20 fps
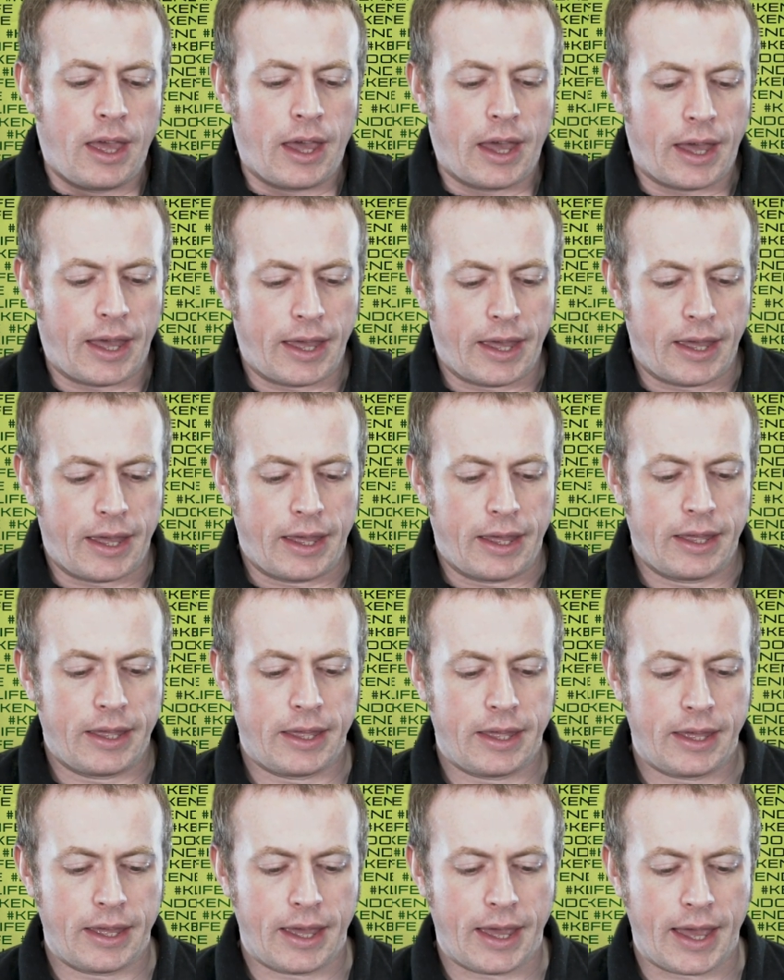uh,
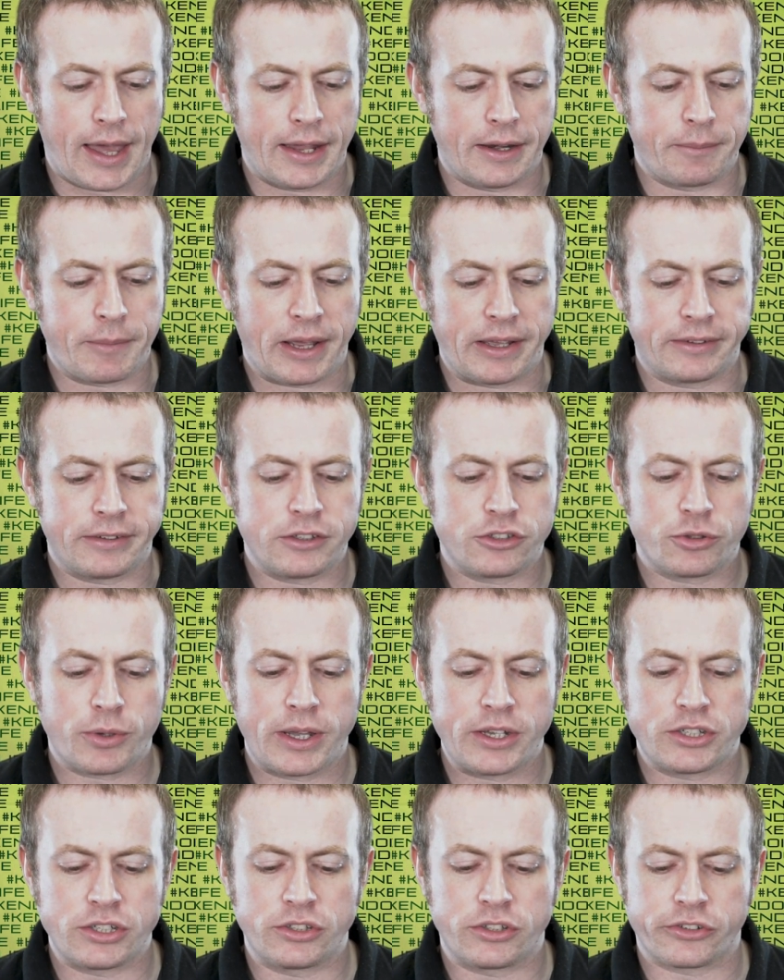and my
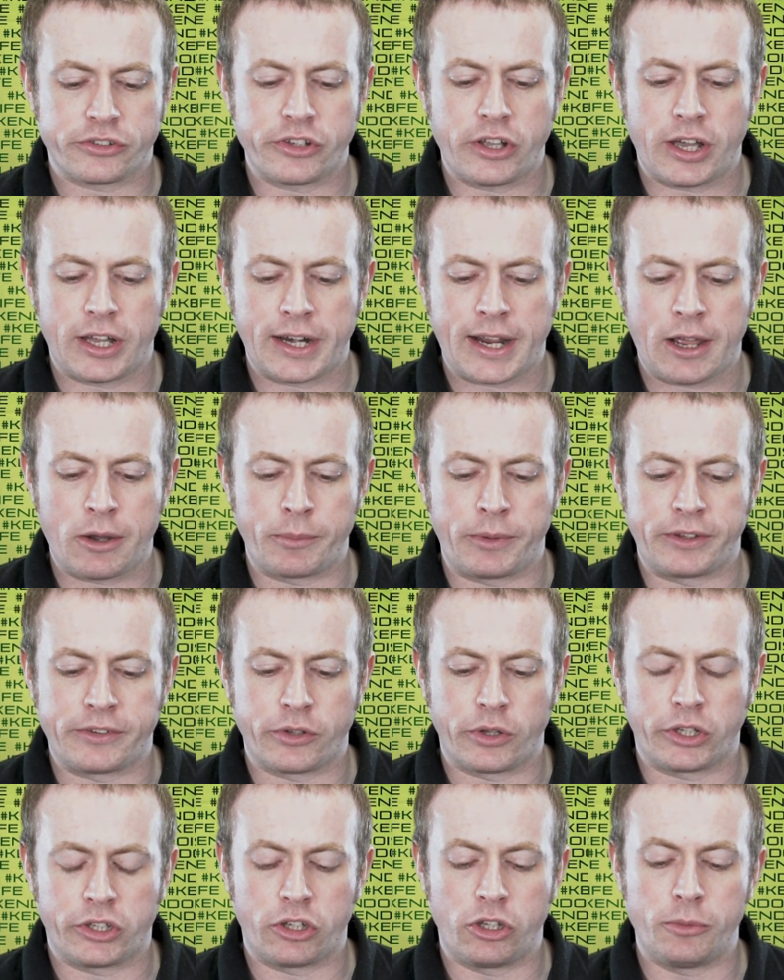situation does not allow me
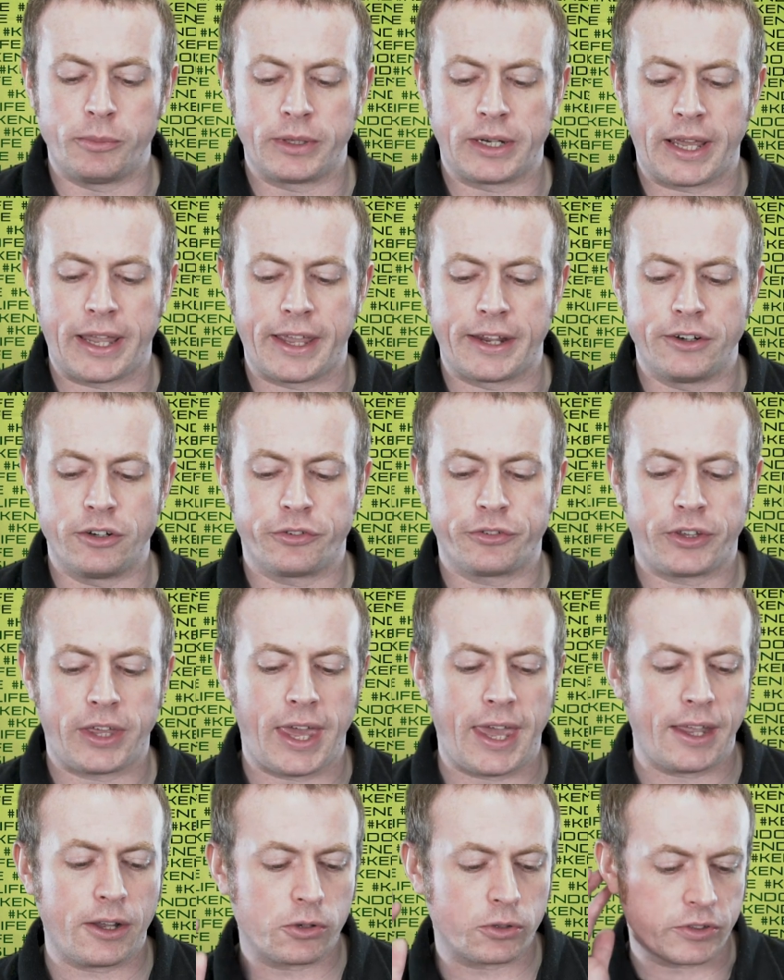to accumulate enough
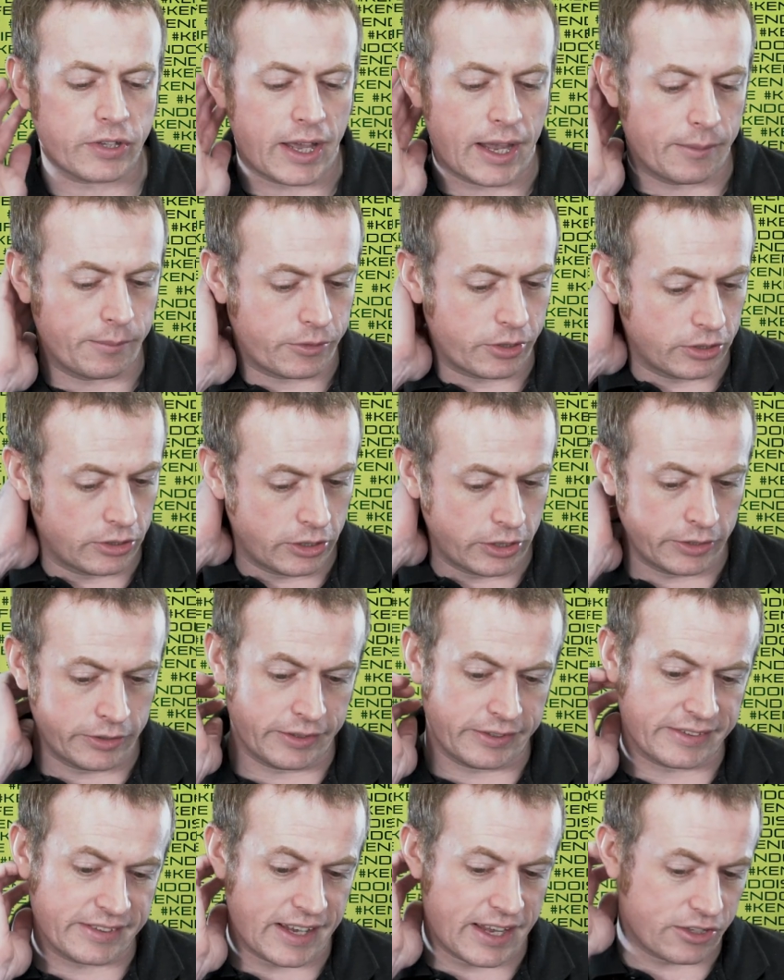or time to learn
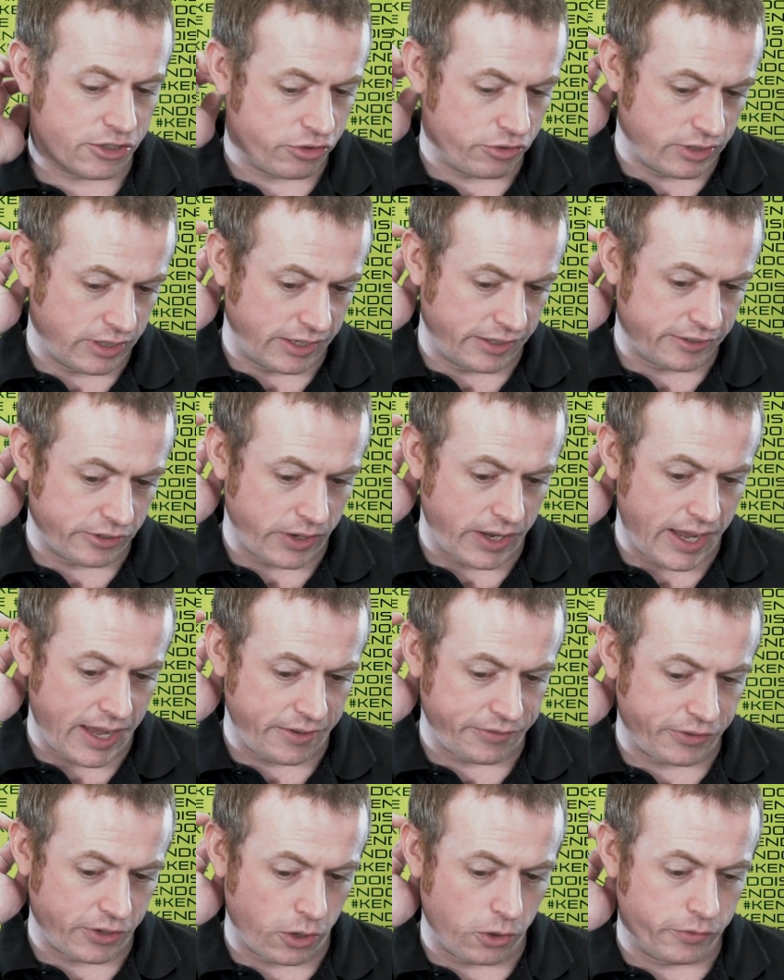this naturally, so I
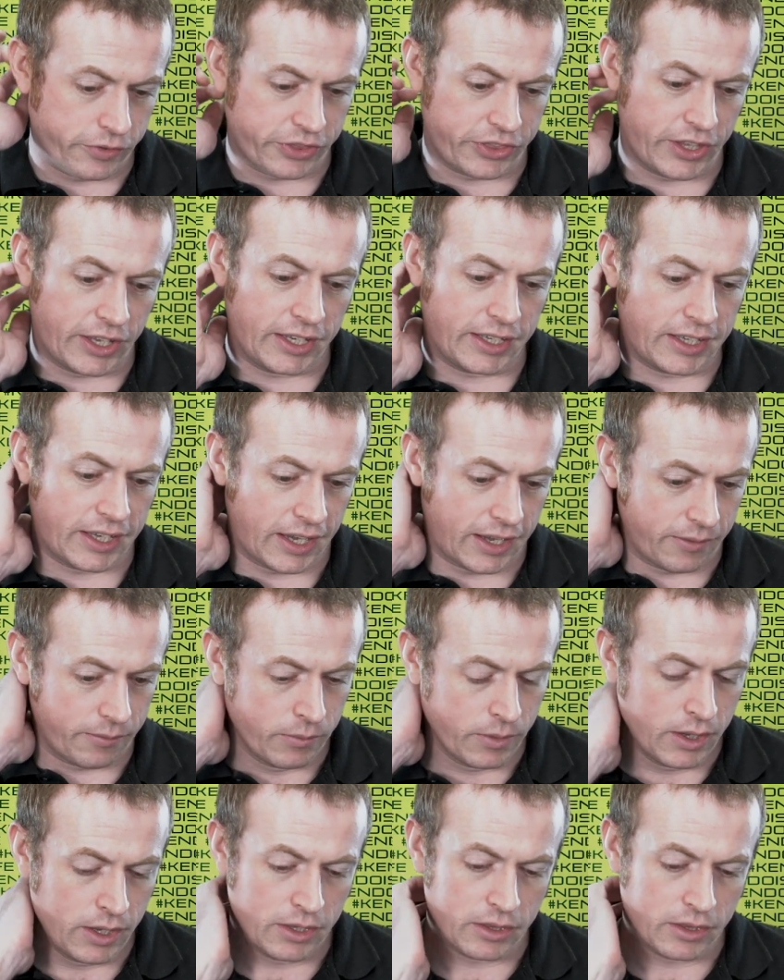have to overthink it.